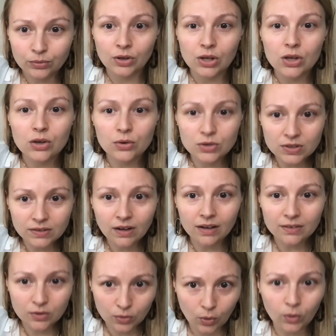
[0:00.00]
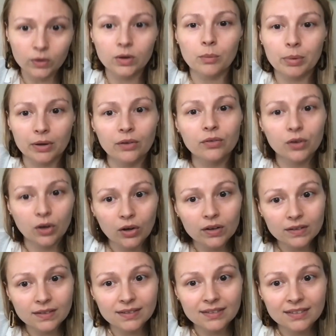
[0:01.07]
You just got sold a bill of
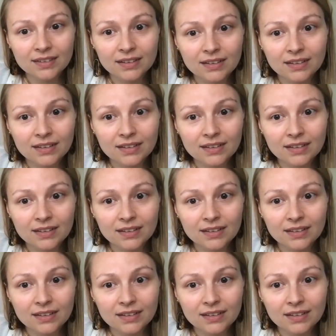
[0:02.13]
goods.